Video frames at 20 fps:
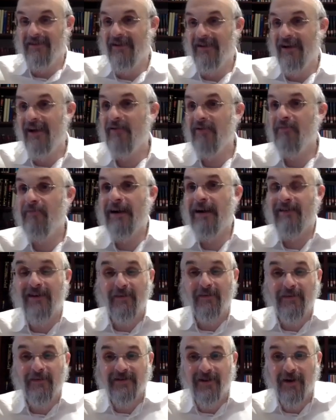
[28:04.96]
Yeah, back to the
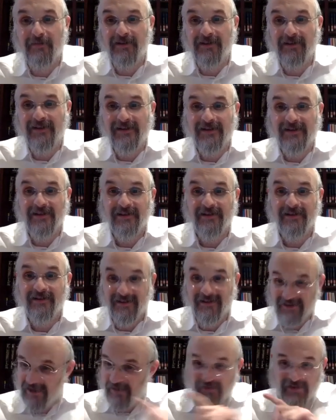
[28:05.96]
Rebbe's comment. Let's see.
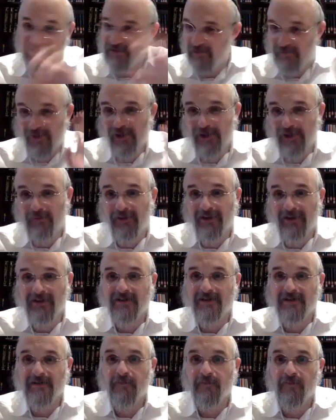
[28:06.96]
And everything's going to fall into
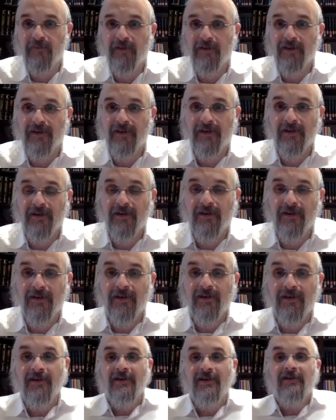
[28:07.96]
place.
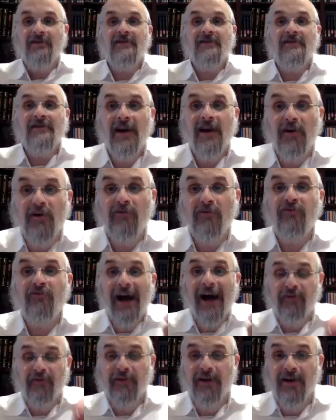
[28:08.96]
Zehu
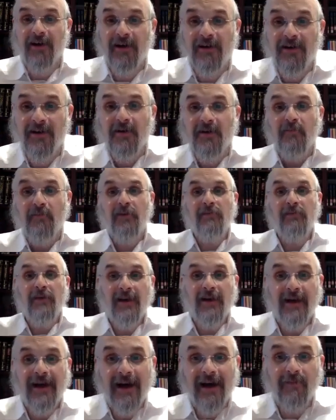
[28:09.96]
dafka
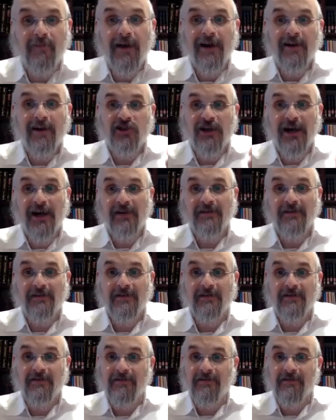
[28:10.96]
b'mechach
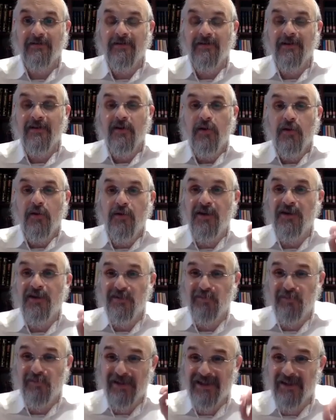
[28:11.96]
mehashas. This
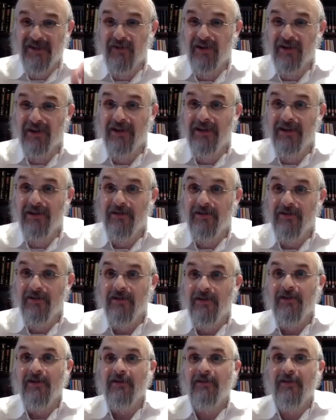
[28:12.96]
is specifically
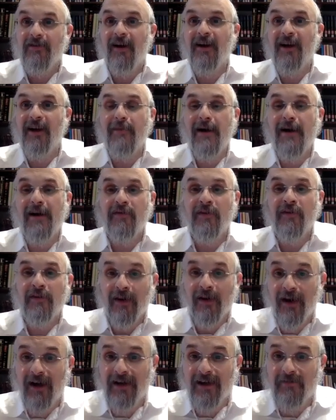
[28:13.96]
talking about in the
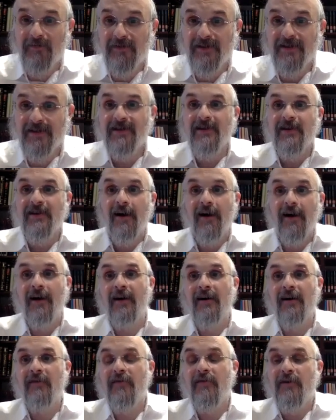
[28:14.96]
times
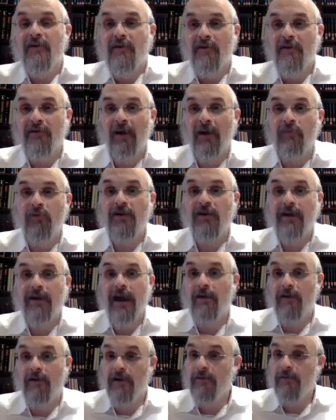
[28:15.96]
of Talmudic
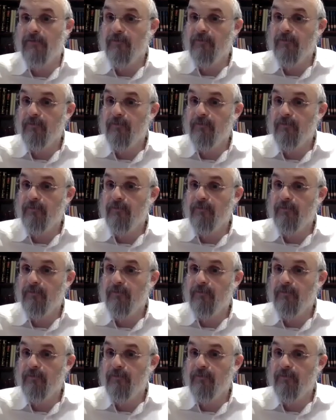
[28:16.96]
era.